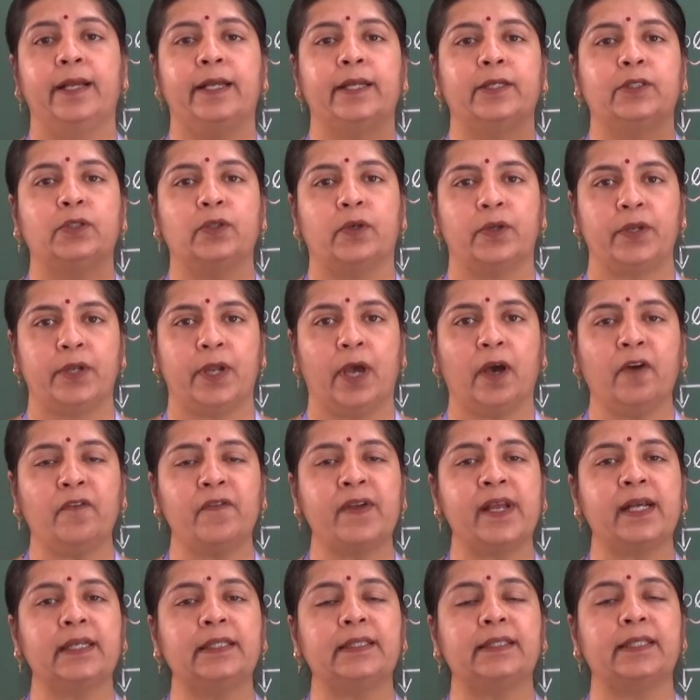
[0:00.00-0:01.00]
So
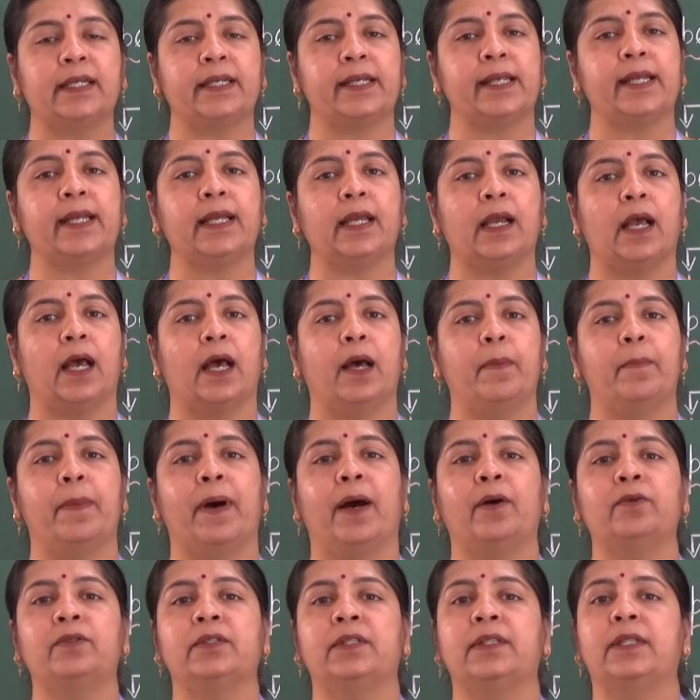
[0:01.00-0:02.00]
now we are studying
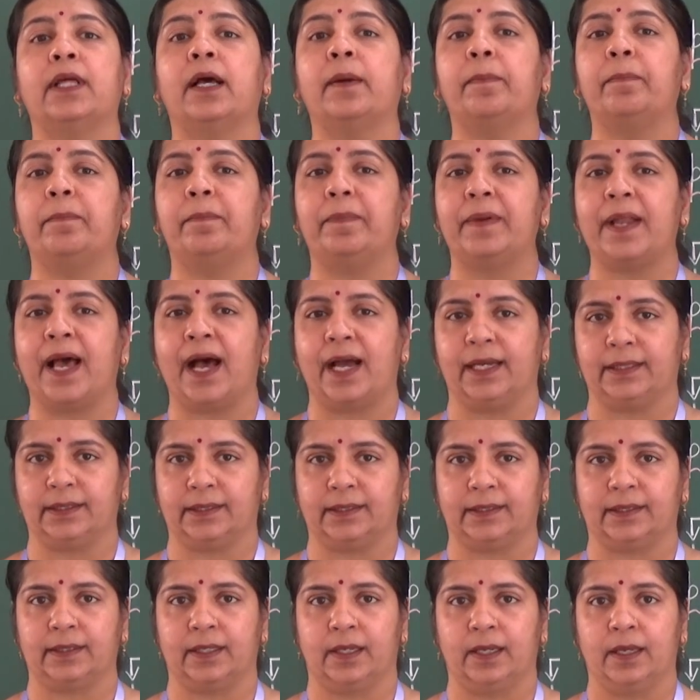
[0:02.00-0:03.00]
about the
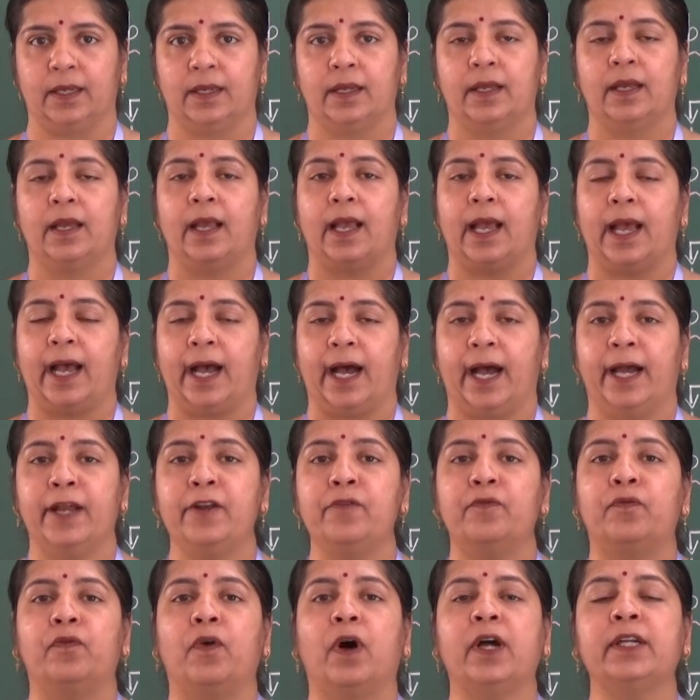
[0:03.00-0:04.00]
plants
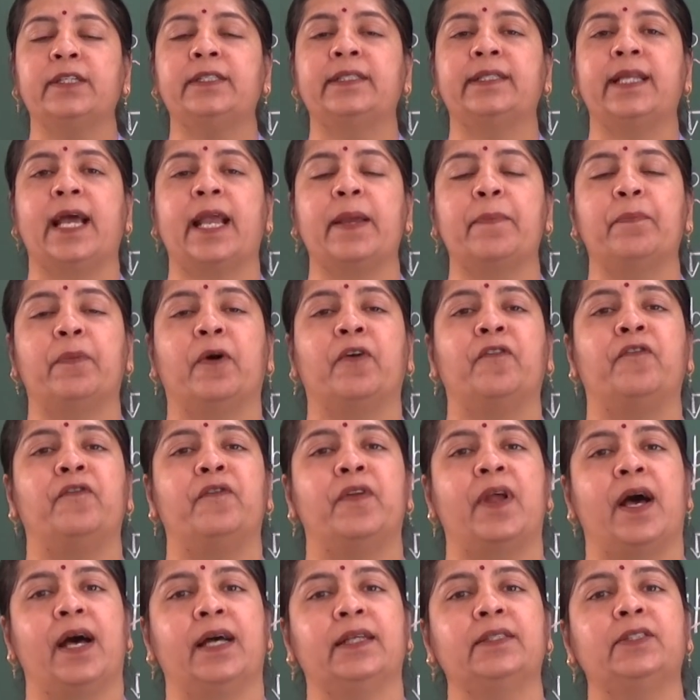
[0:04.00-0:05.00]
and what type of
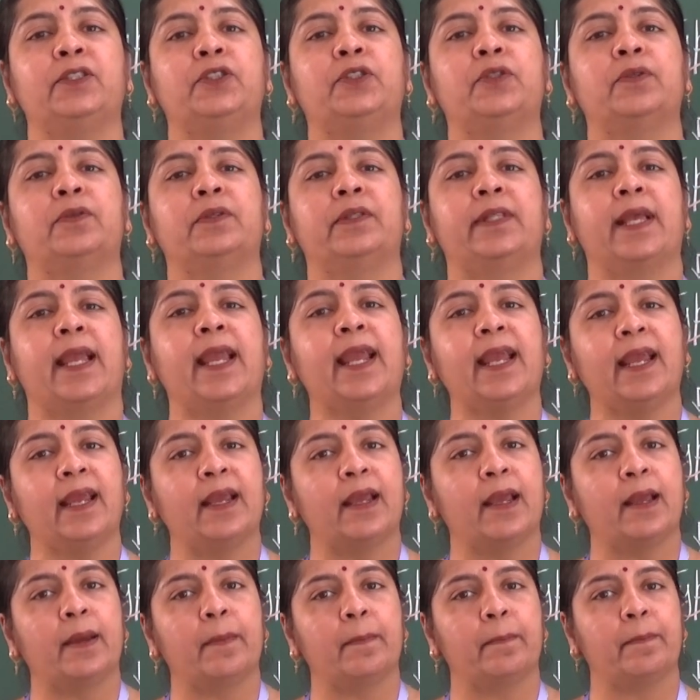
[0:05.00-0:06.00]
flowers do
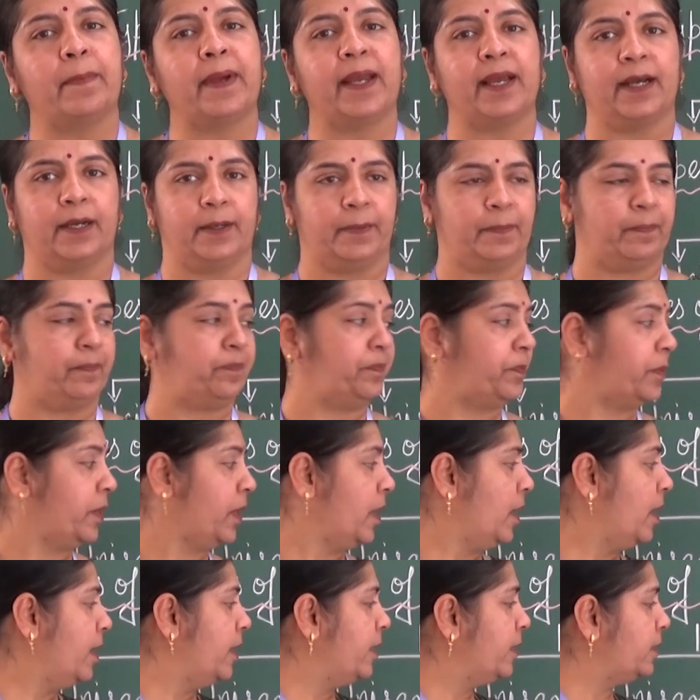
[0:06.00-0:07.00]
they bear.
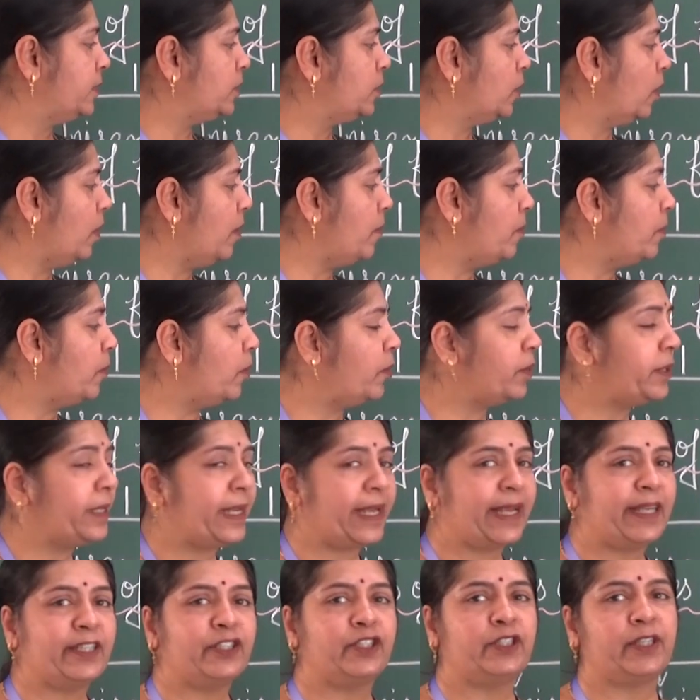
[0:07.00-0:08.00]
So
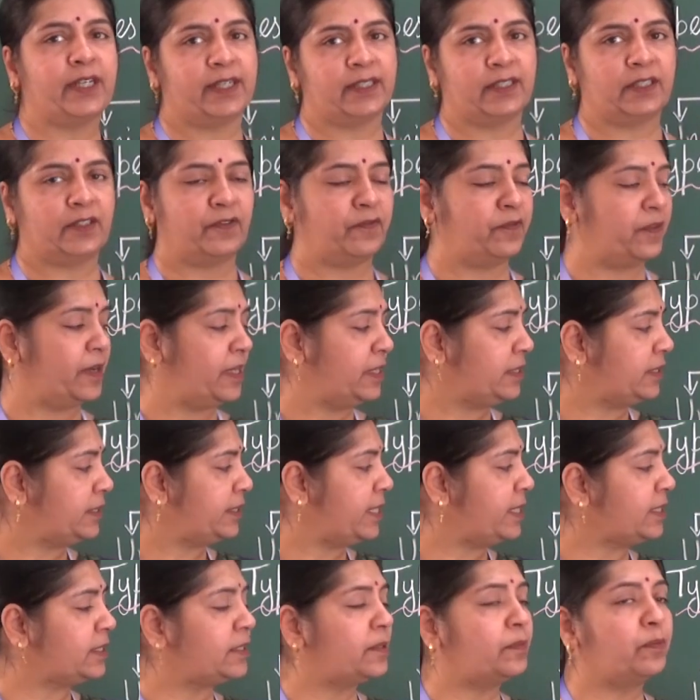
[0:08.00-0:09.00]
monoecious,
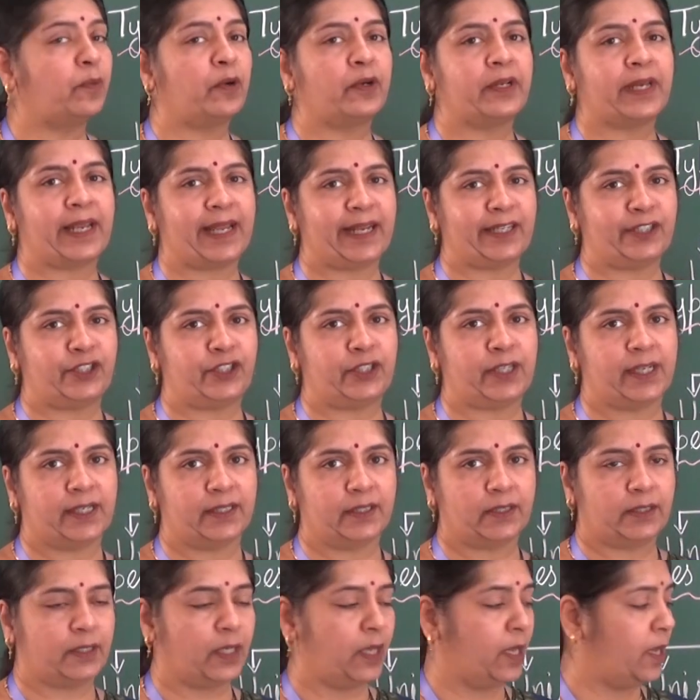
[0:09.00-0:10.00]
first is
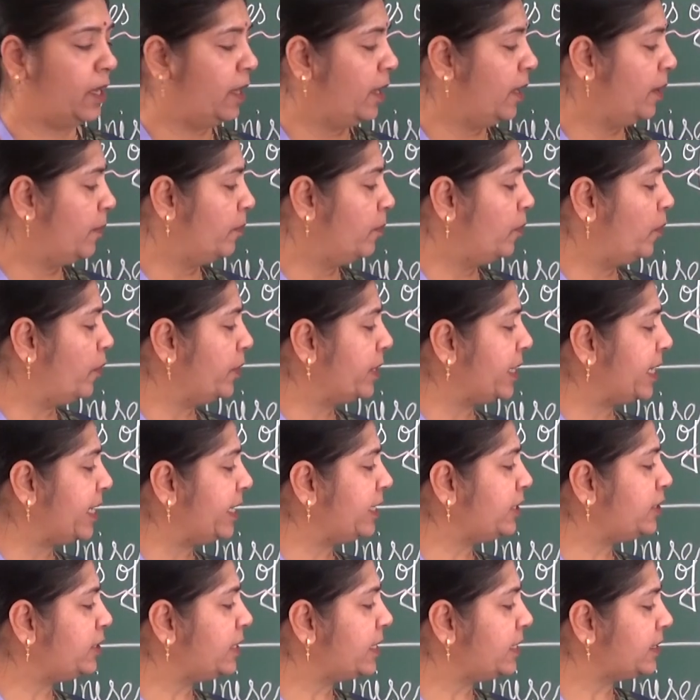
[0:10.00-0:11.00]
monoecious.
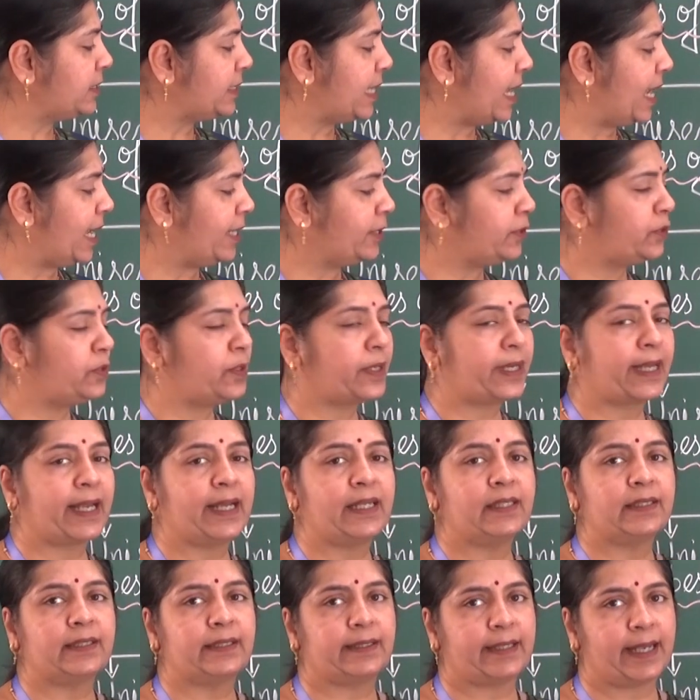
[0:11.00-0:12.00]
Monoecious, as you
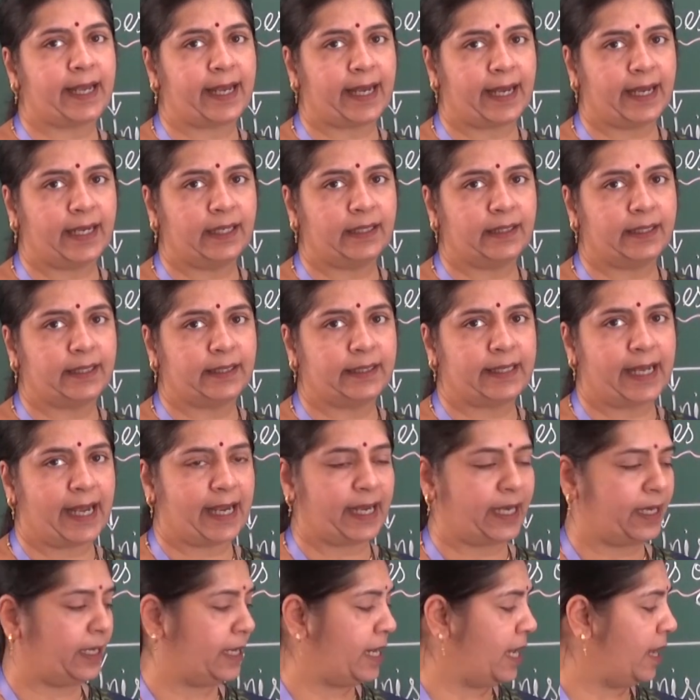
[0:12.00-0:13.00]
can see in the
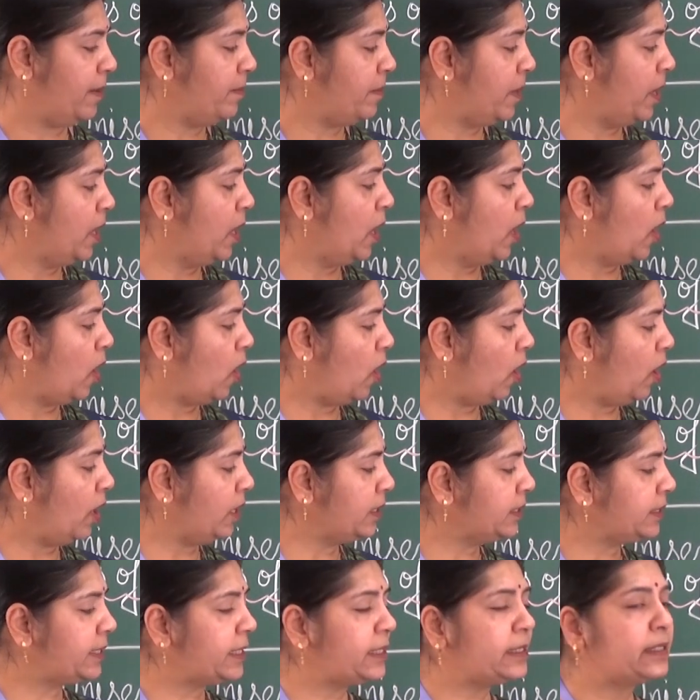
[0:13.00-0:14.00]
diagram,
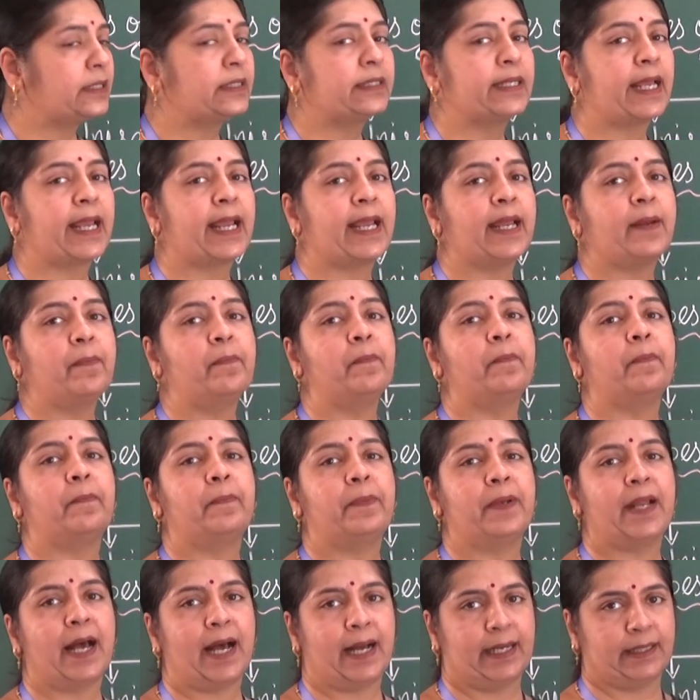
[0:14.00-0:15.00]
on the
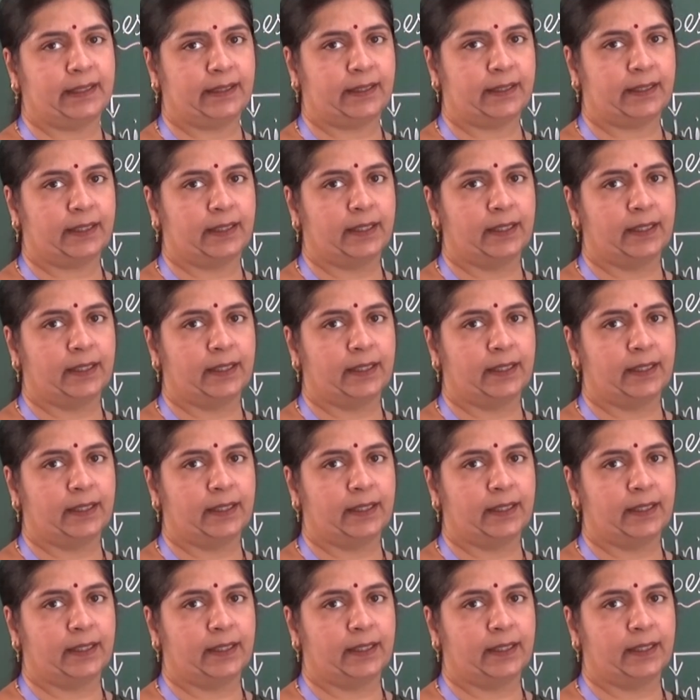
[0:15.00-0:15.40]
same plant.